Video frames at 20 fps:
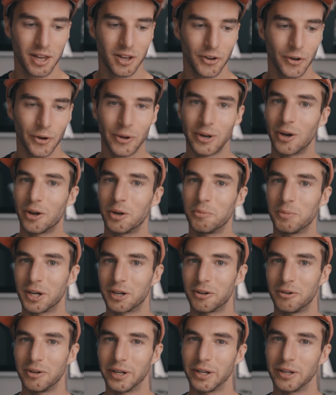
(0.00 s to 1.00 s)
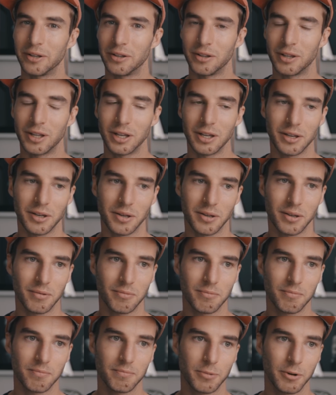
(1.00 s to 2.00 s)
early on in my career, they
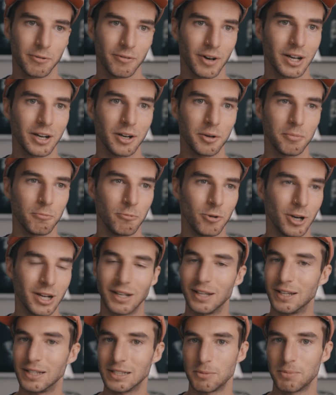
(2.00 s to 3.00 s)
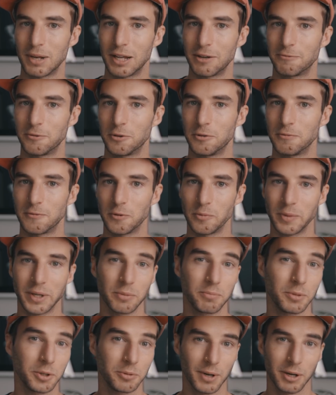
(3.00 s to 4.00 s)
provided a really easy platform for me
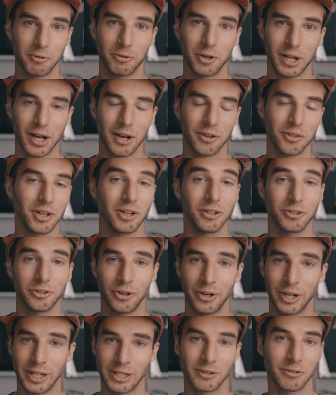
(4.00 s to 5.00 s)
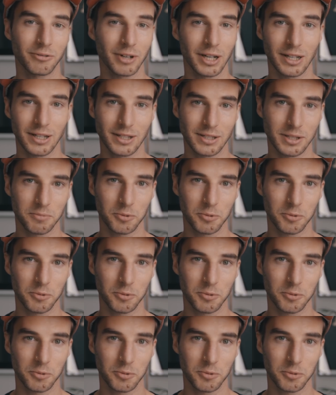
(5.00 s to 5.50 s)
to put my work out there and create a really easy